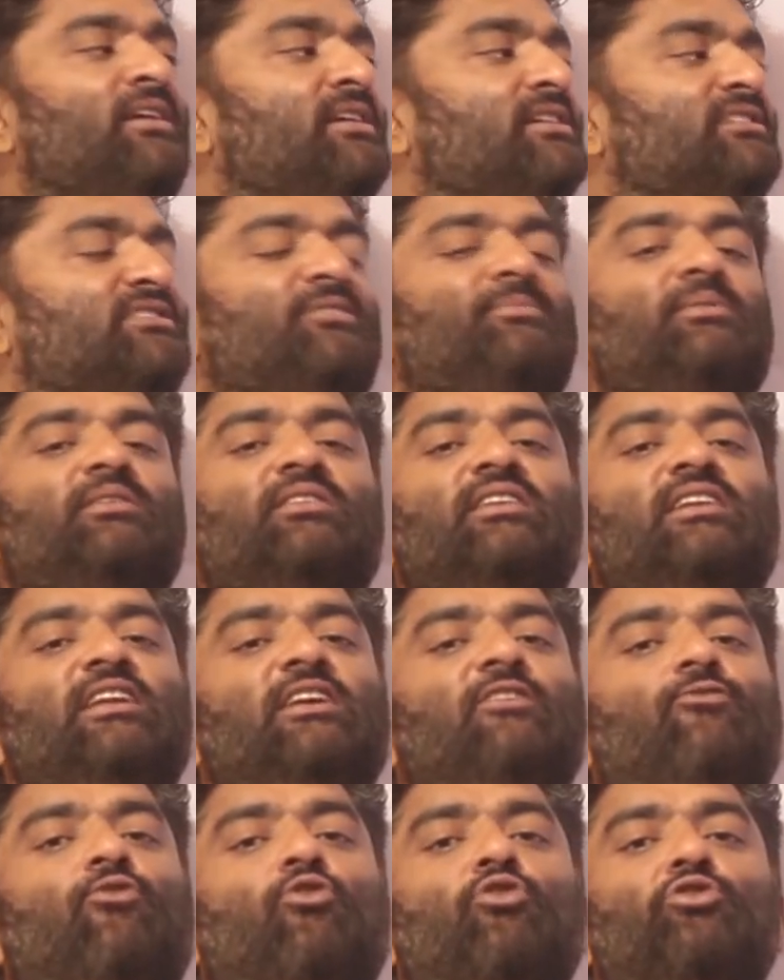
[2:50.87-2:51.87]
Similarly,
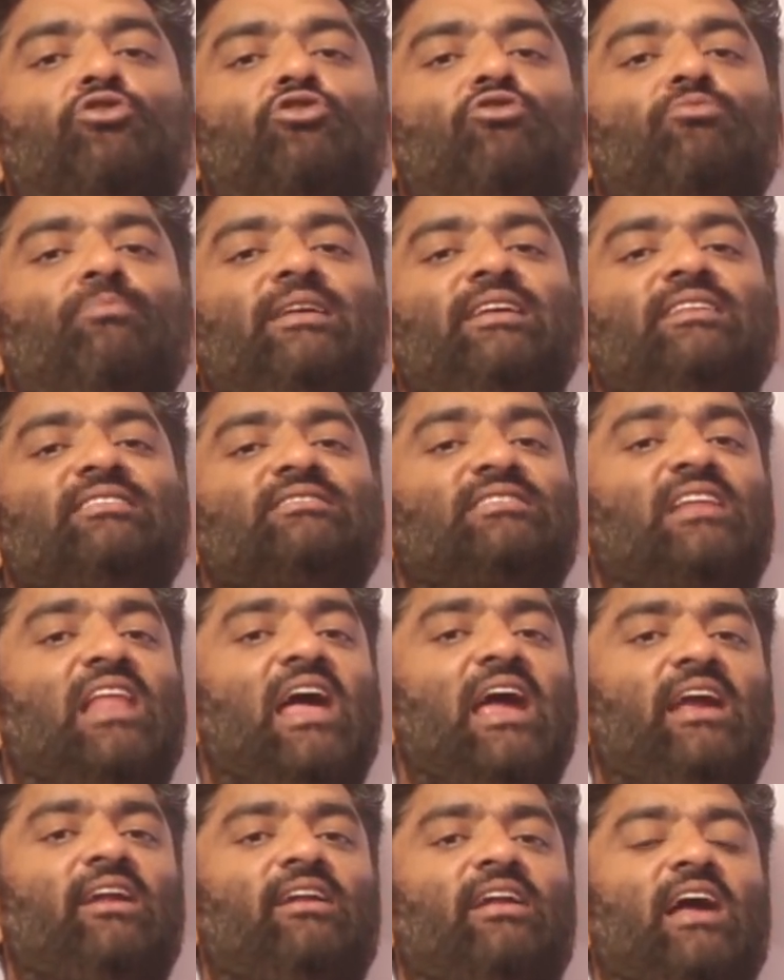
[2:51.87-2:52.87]
photo means
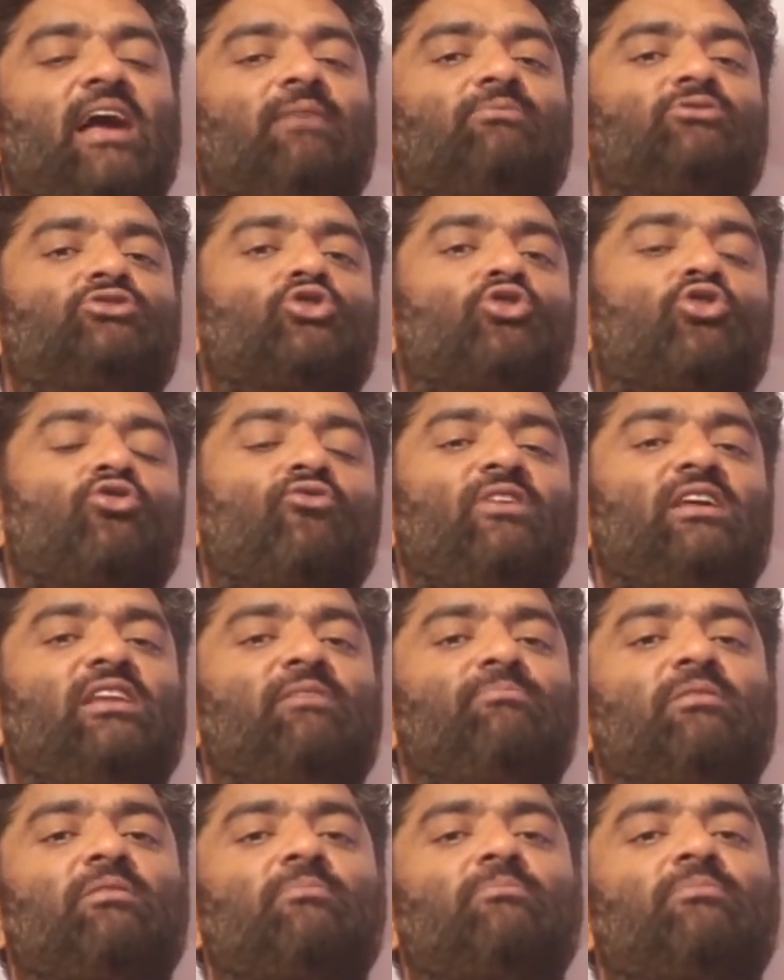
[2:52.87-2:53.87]
light. I'm sure we
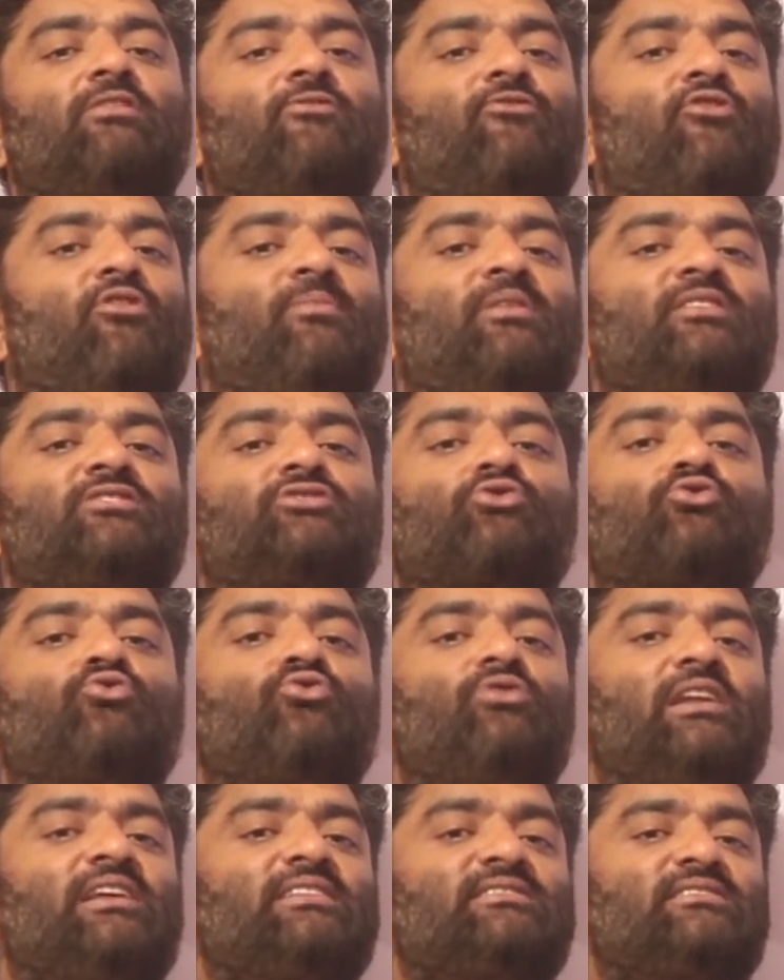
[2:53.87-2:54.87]
remember from our school
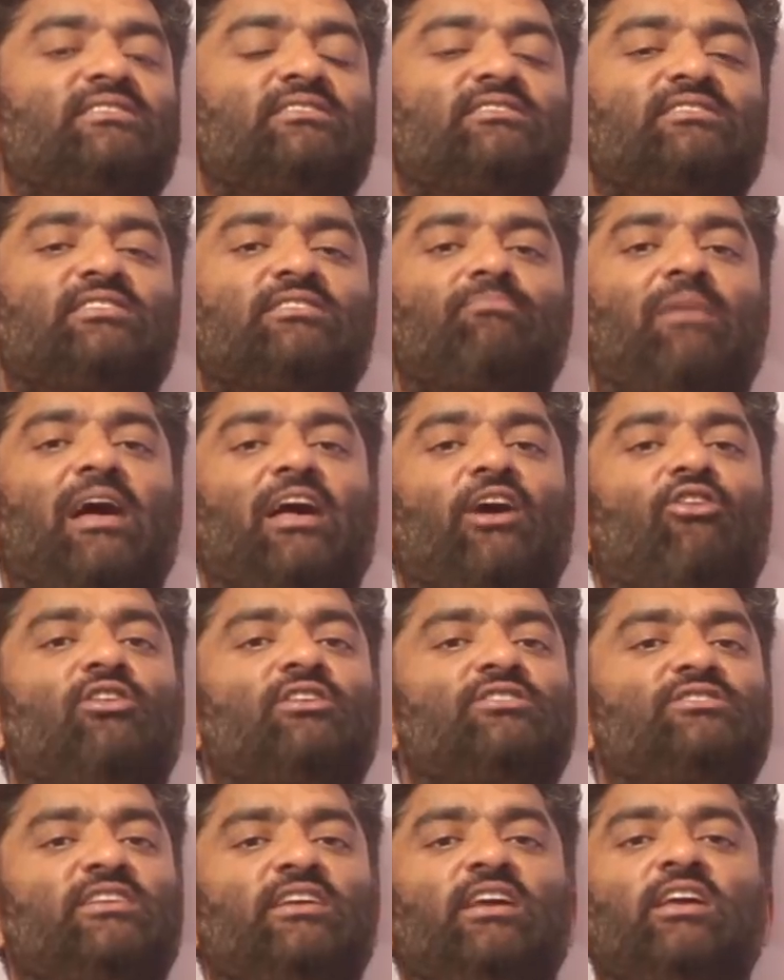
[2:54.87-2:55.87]
lessons in
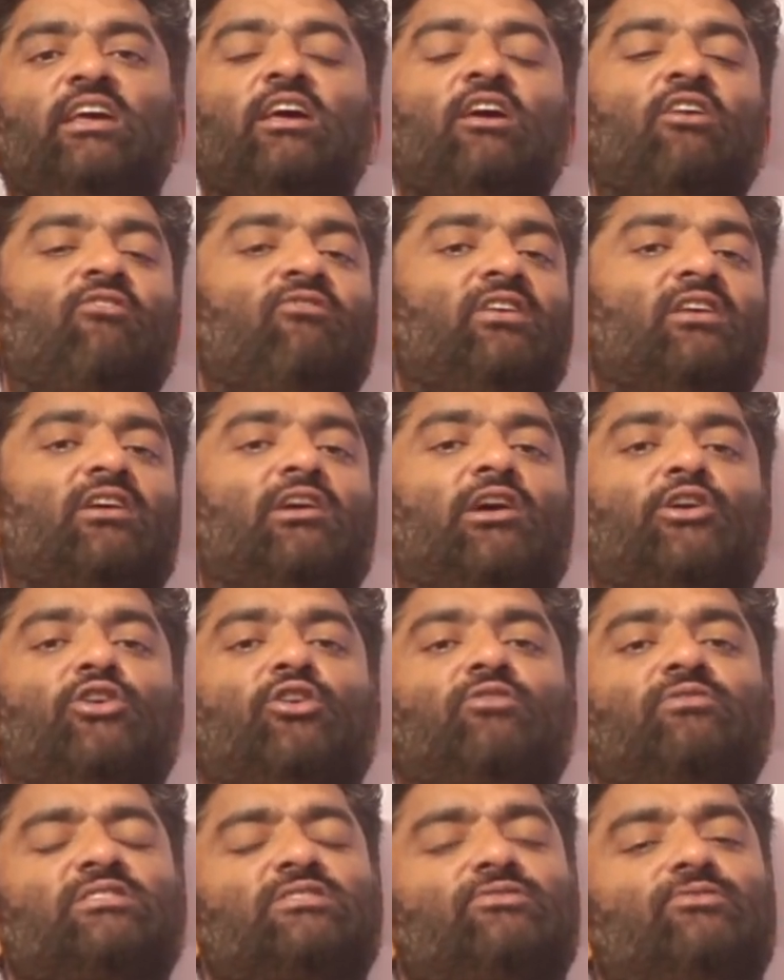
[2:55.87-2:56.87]
biology, we heard
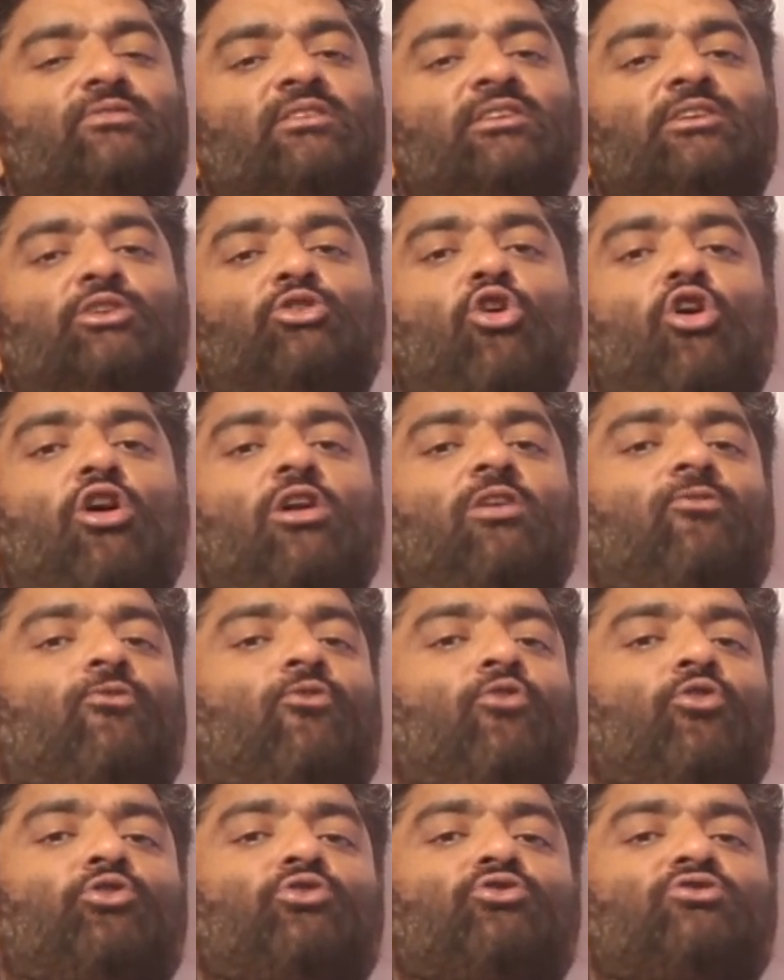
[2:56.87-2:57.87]
of this word called
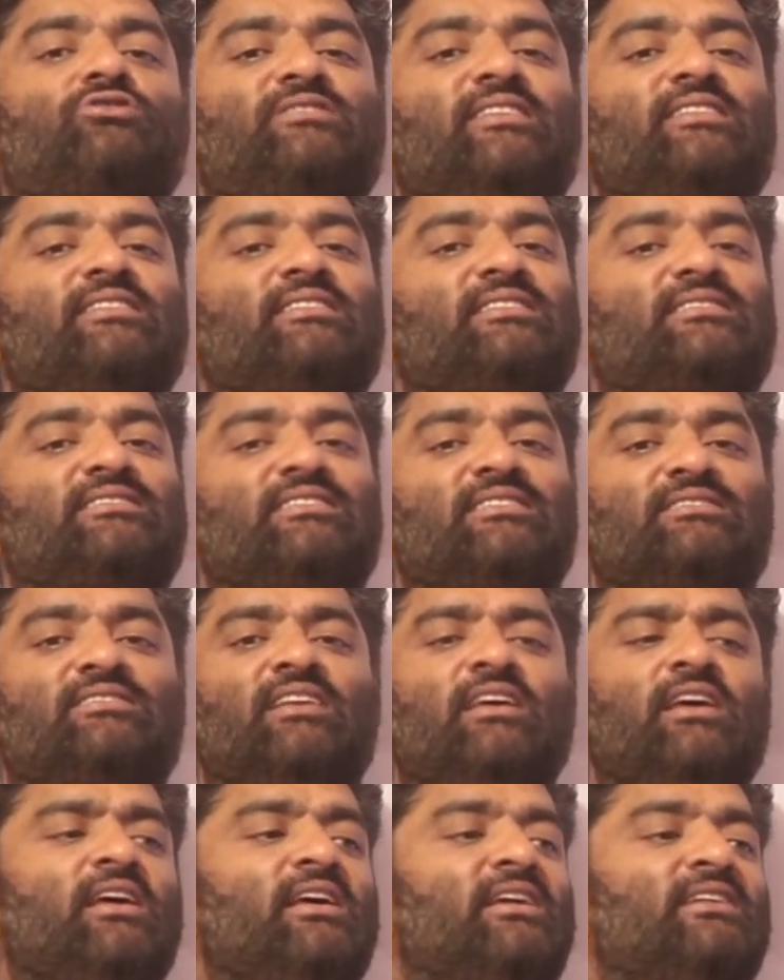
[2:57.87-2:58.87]
photosynthesis.
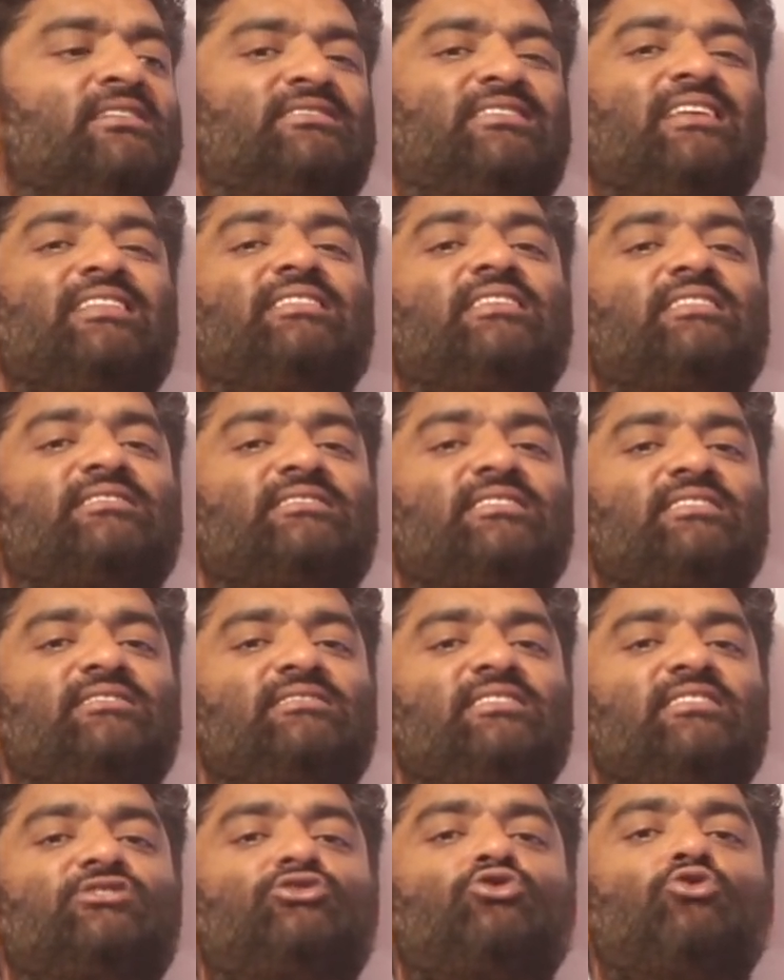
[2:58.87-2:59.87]
Synthesis
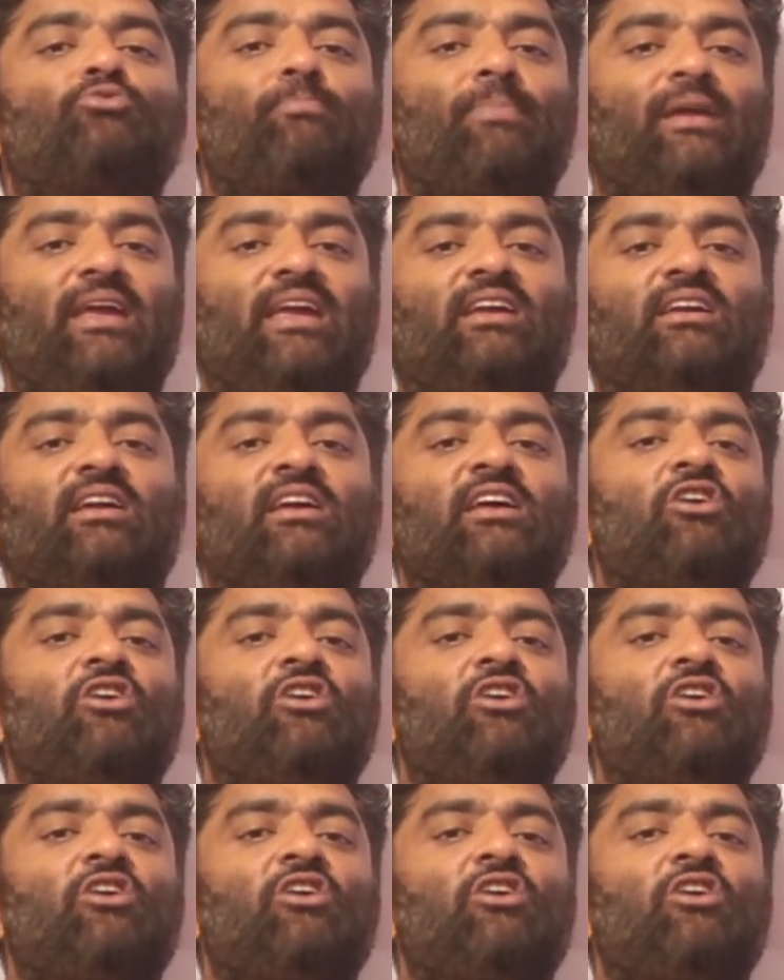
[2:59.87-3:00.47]
is to make,